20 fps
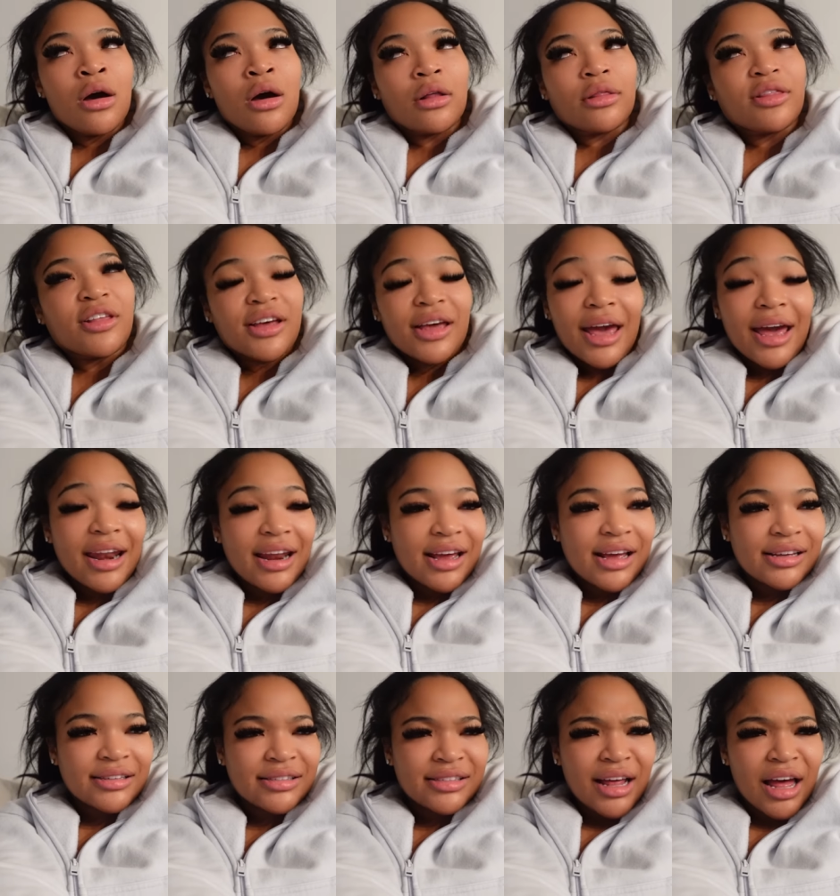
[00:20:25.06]
look at
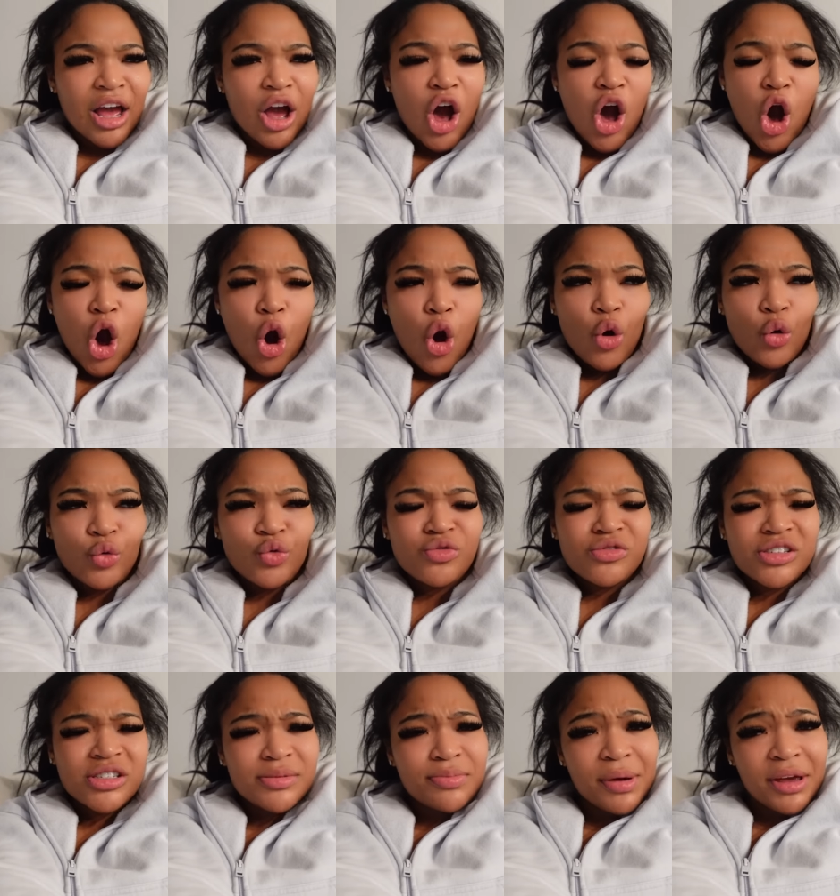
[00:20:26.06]
it as like, oh, you
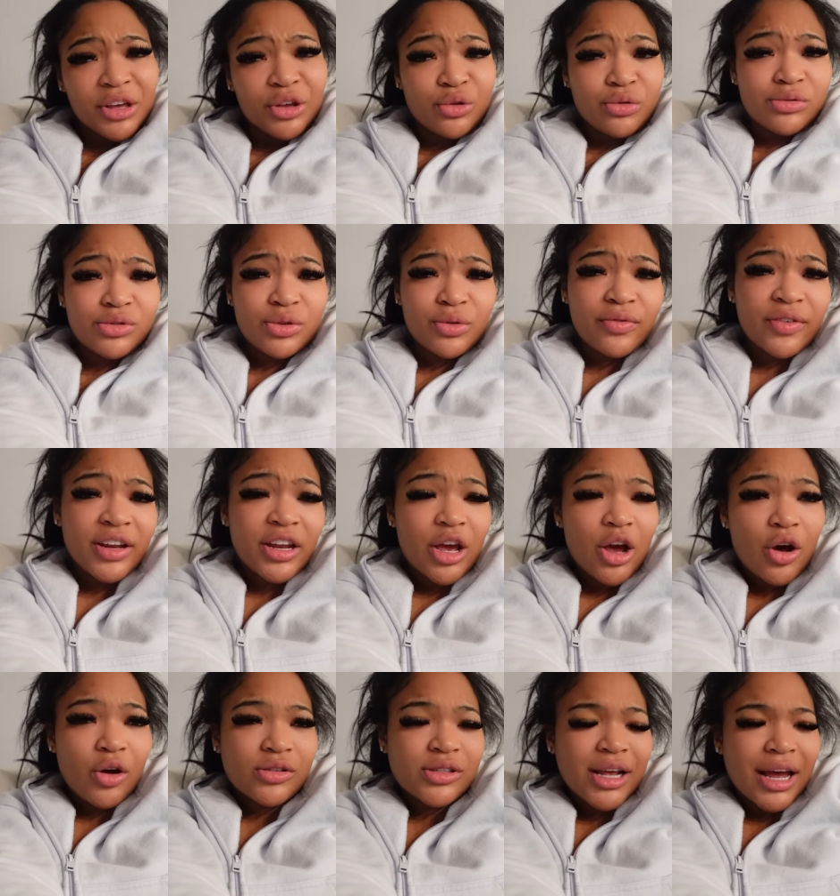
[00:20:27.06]
just make YouTube
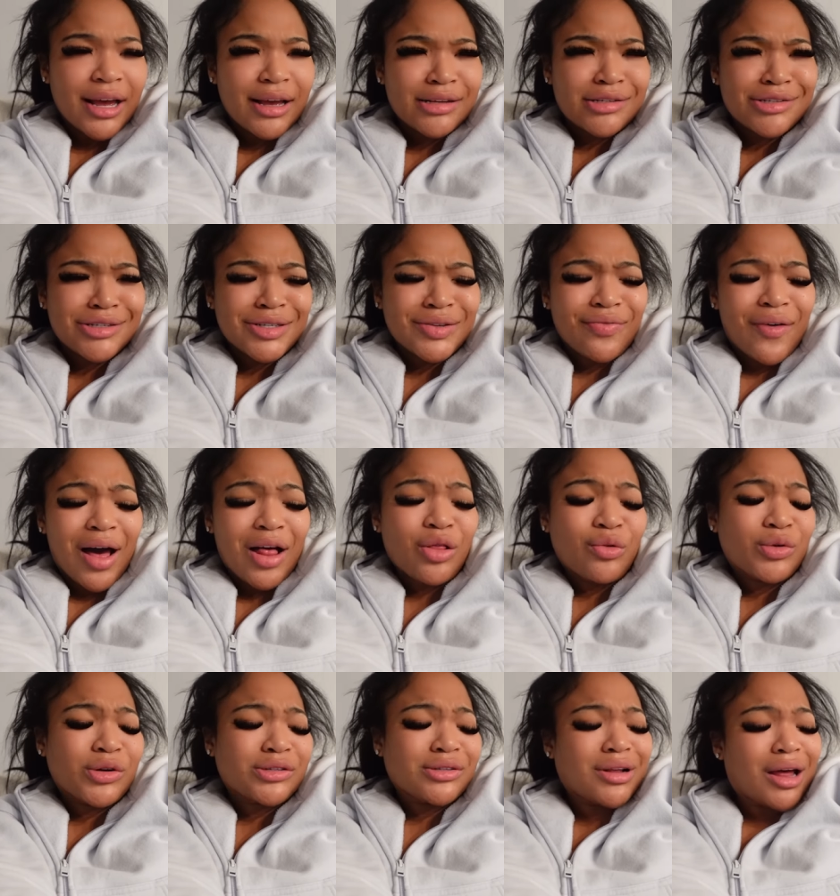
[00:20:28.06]
videos, like it's just
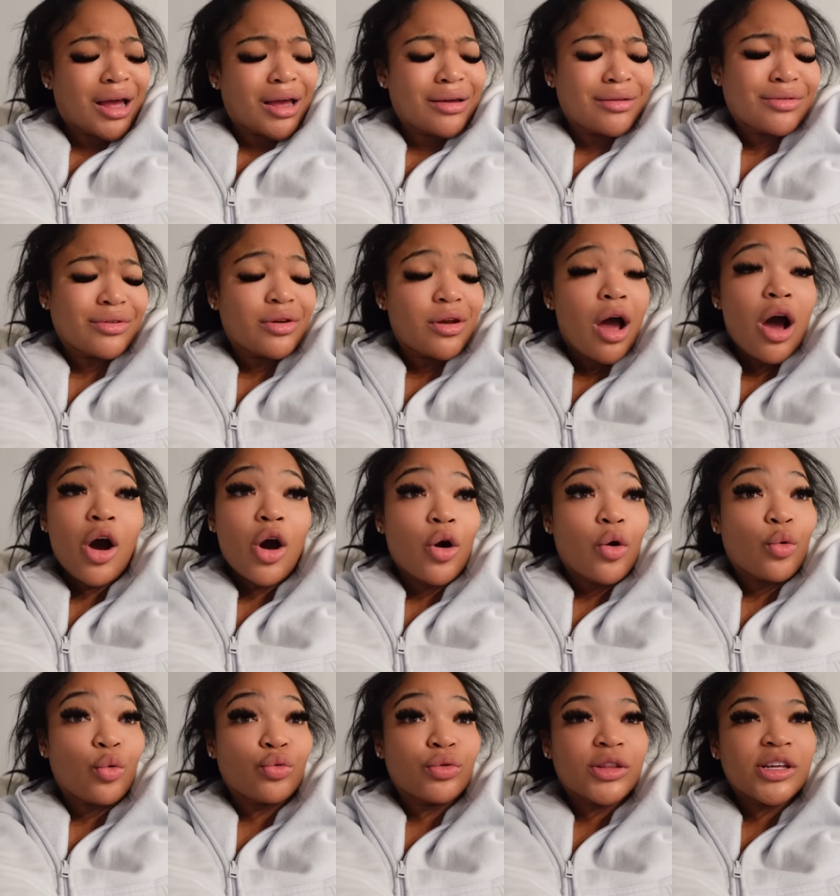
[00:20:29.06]
followers. Like,
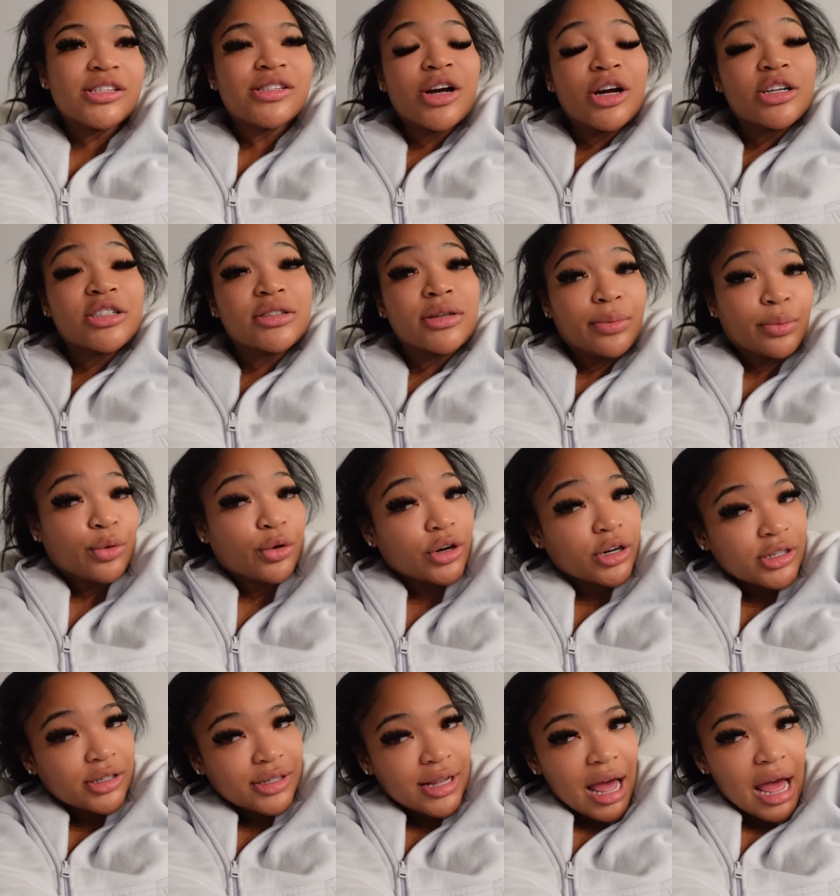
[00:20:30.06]
no, these are
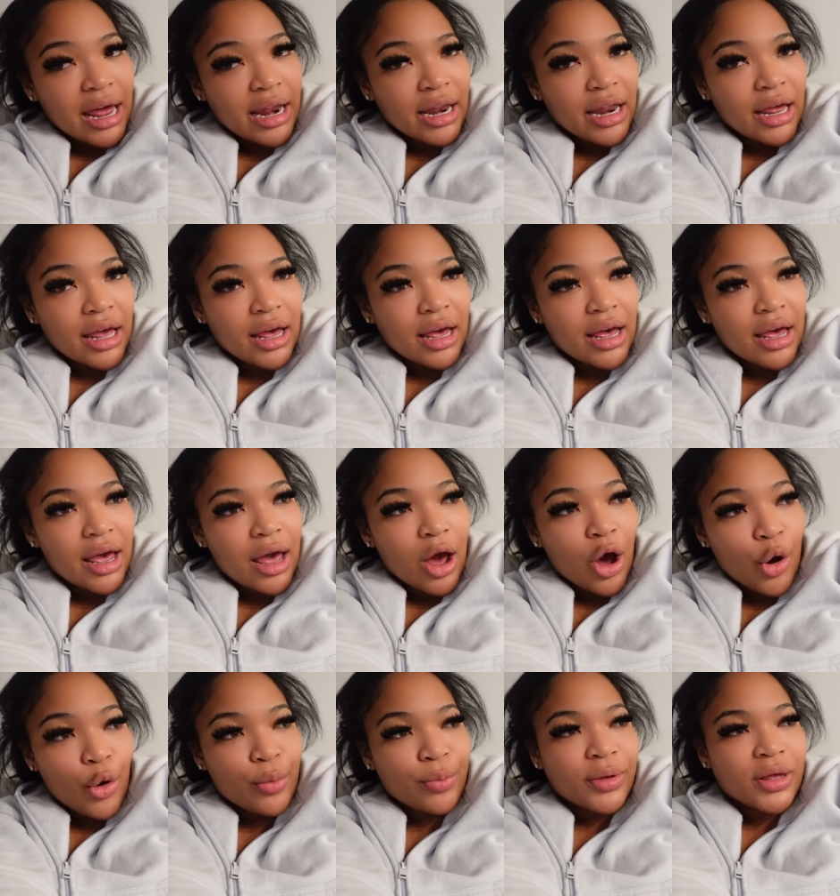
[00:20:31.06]
supporters that
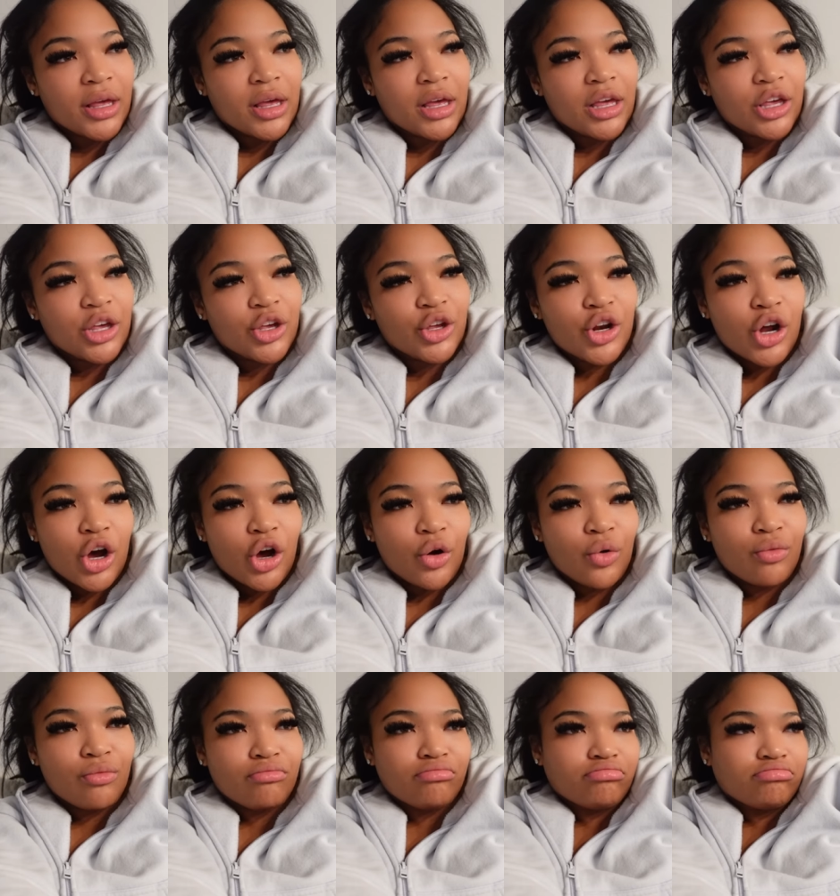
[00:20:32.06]
help me, you
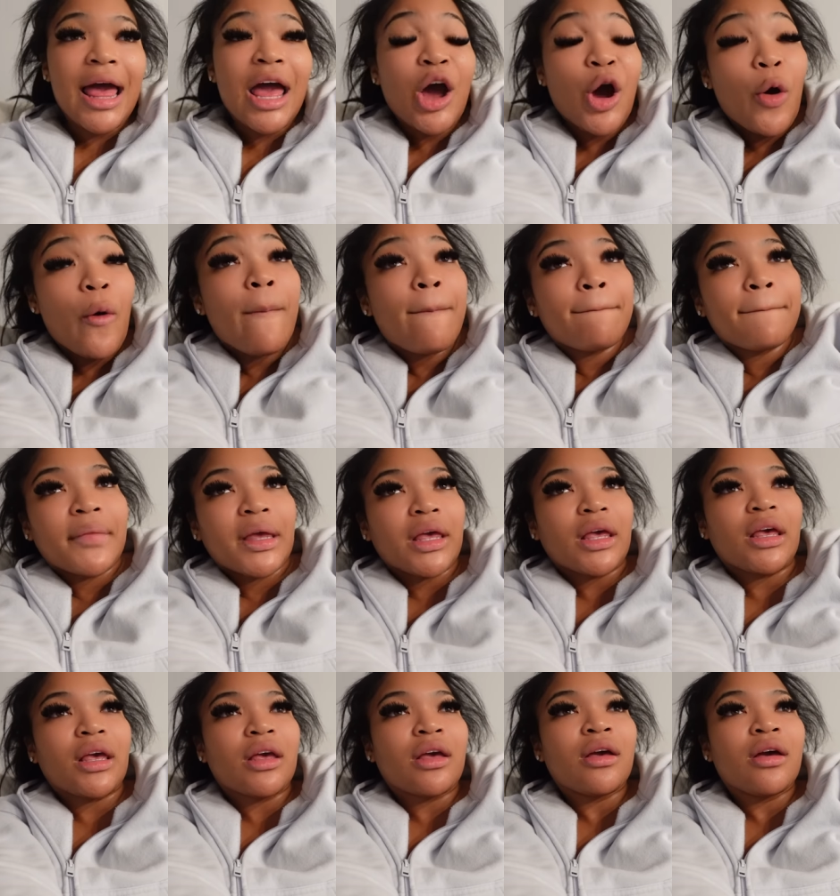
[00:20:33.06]
know, help
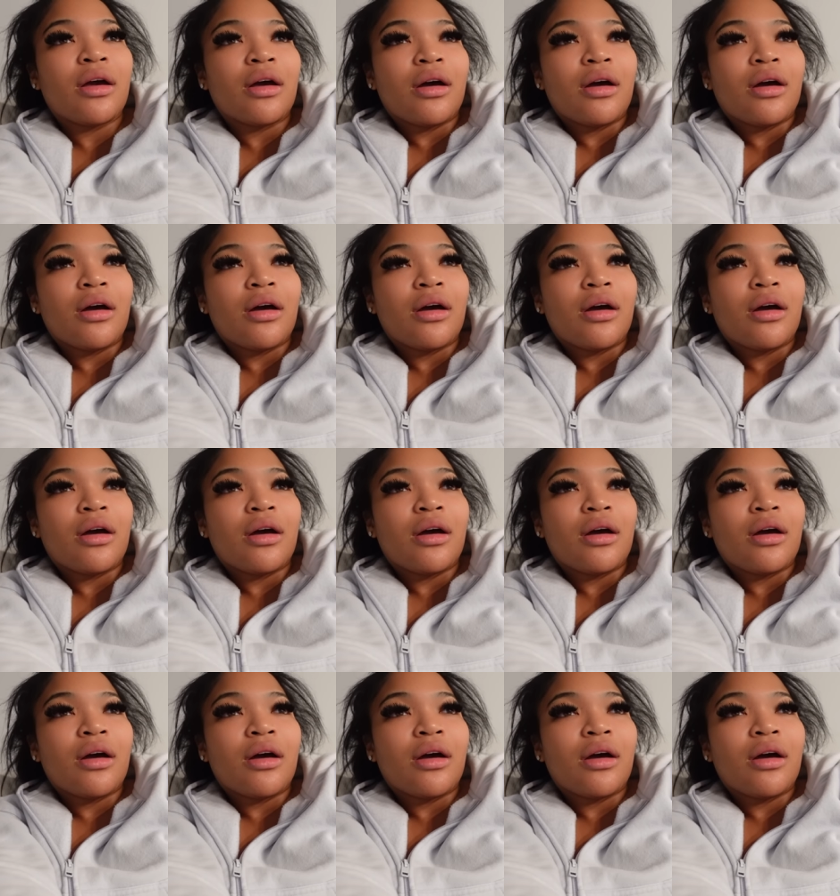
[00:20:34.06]
me